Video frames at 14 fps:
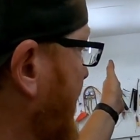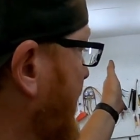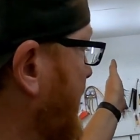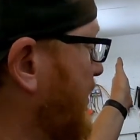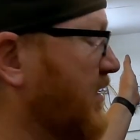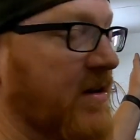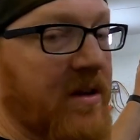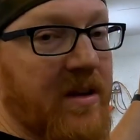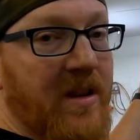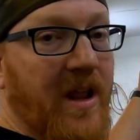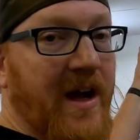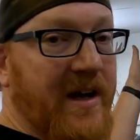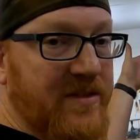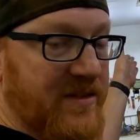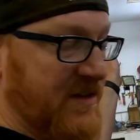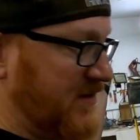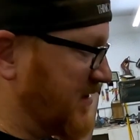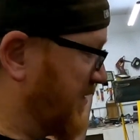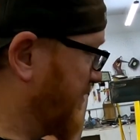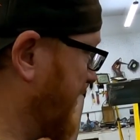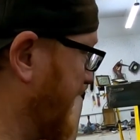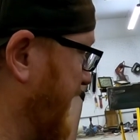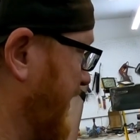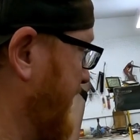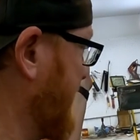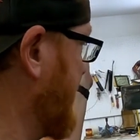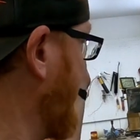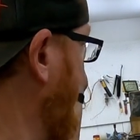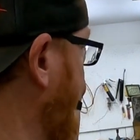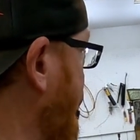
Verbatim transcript: to lock this in place.